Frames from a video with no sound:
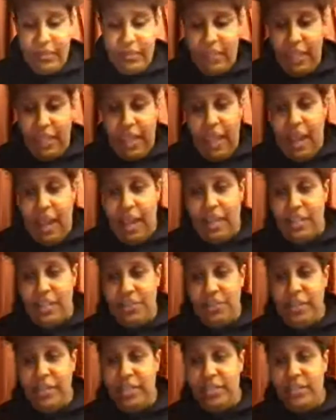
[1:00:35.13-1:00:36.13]
our
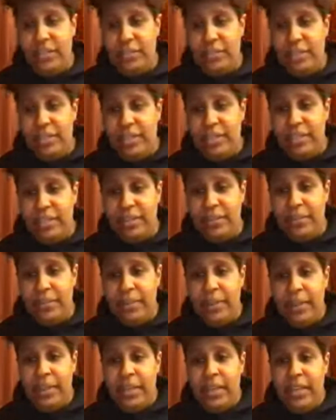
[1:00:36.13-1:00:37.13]
judicial system
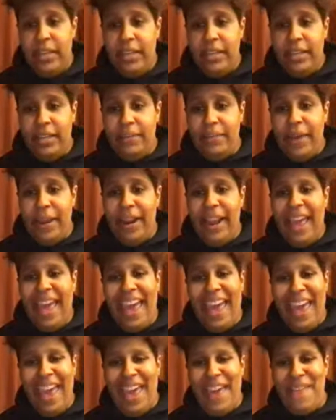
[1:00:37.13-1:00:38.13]
didn't matter.
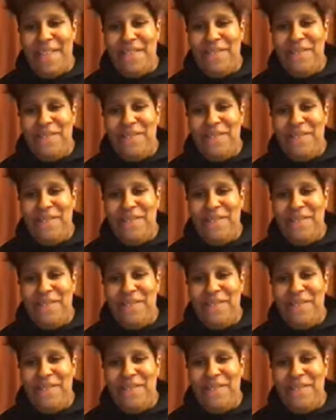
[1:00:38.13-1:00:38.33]
Hey,